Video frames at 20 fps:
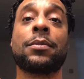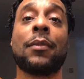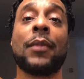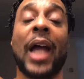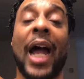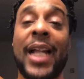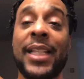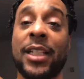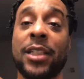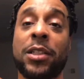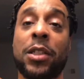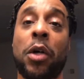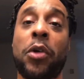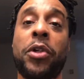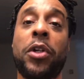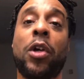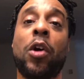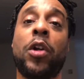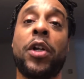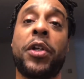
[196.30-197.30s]
I just know
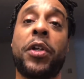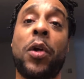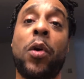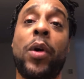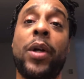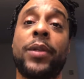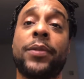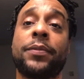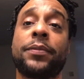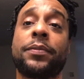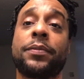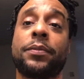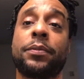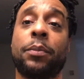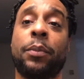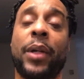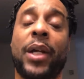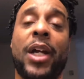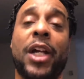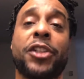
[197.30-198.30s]
you're gonna do it
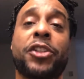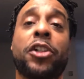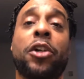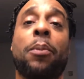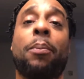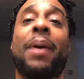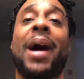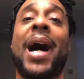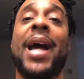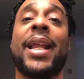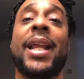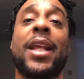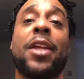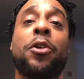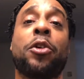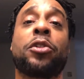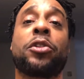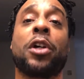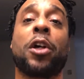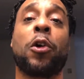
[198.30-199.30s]
because your body
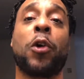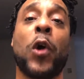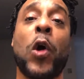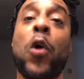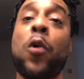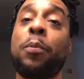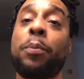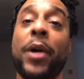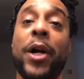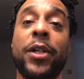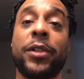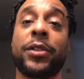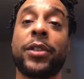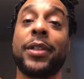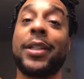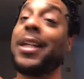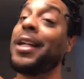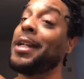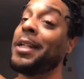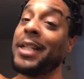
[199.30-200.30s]
is a grown person
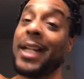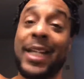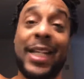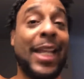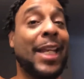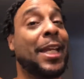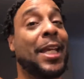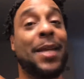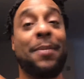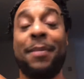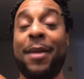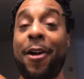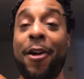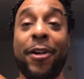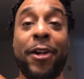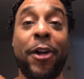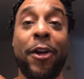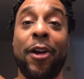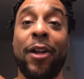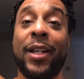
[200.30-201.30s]
that didn't get married
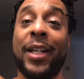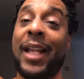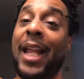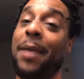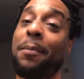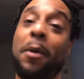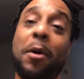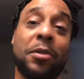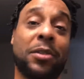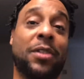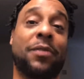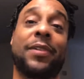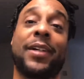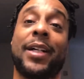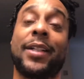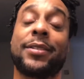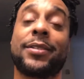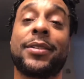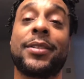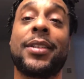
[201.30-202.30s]
early like most of
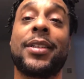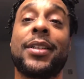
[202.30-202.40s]
us.